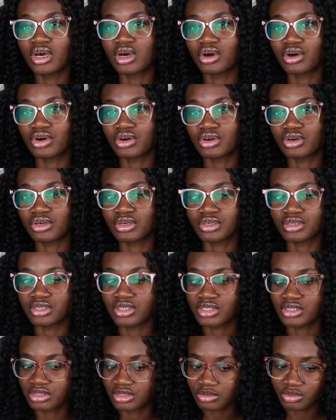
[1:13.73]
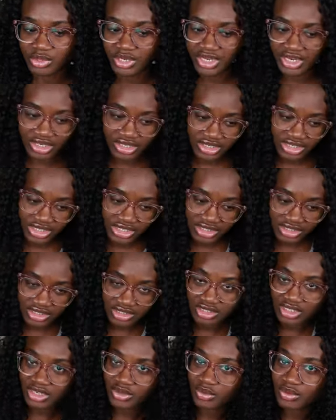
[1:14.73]
Some
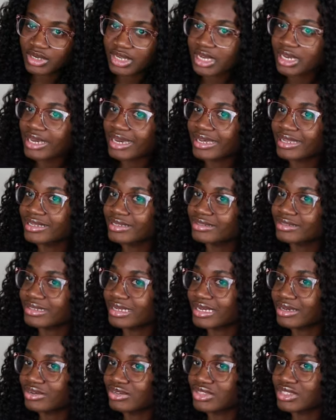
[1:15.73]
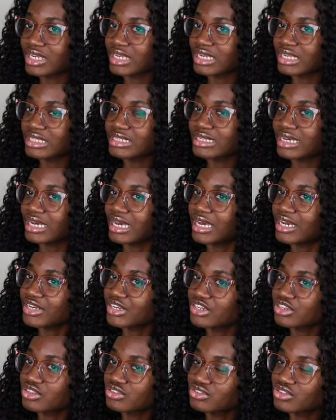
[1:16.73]
areas, like when I was getting
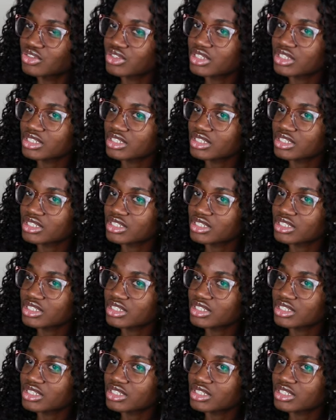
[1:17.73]
tired